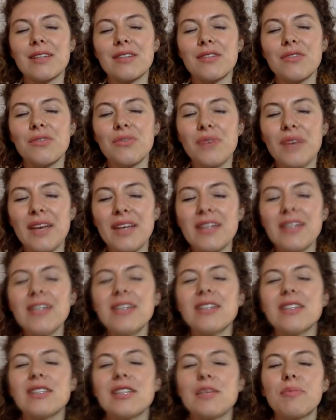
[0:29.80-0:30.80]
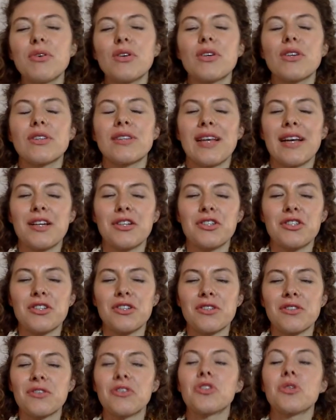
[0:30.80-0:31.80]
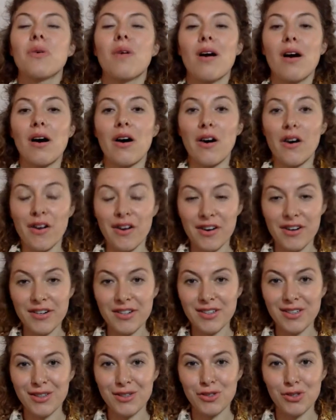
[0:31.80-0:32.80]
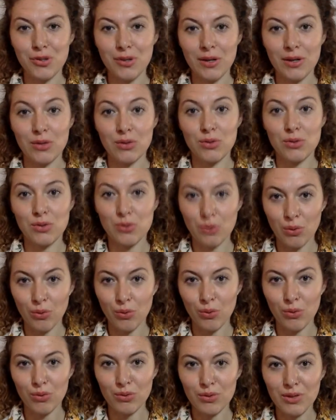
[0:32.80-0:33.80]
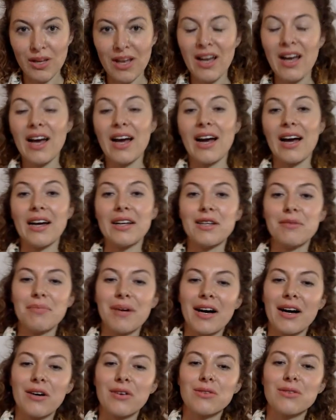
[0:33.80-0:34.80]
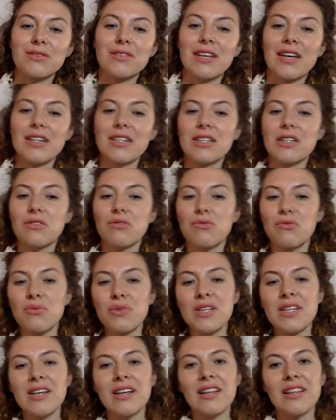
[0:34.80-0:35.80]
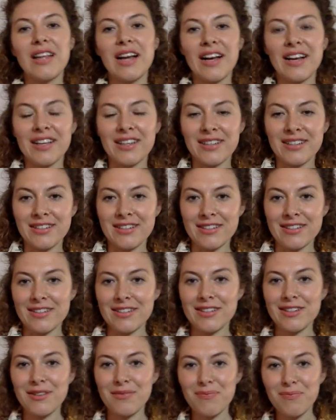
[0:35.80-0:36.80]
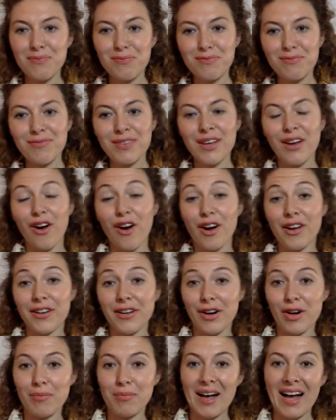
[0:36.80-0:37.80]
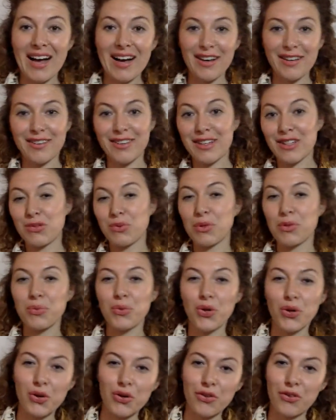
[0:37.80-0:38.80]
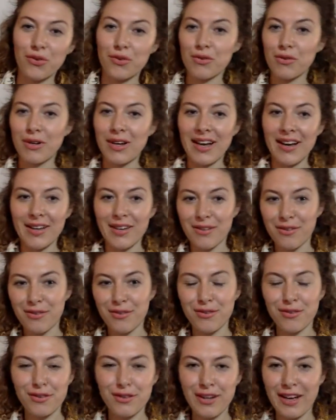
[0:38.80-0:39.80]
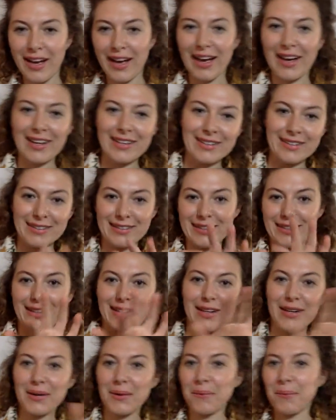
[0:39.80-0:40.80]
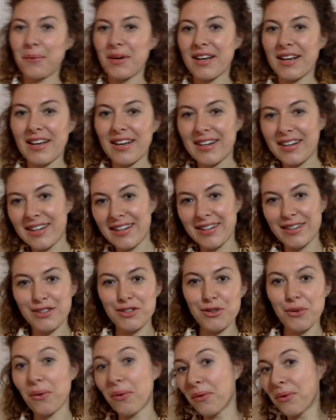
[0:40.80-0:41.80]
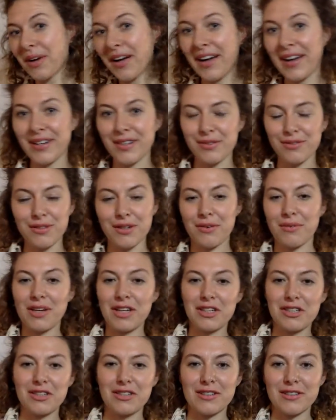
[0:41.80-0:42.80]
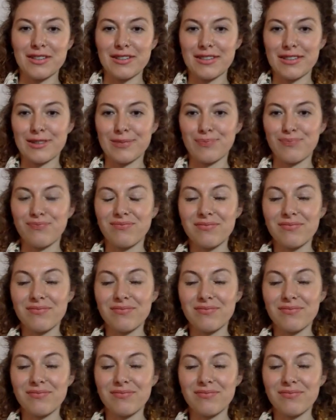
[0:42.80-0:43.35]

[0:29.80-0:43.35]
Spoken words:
creating a deeper connection to our heart and to our soul, and about getting realigned on our path as we walk through life and we're getting into all kind of directions.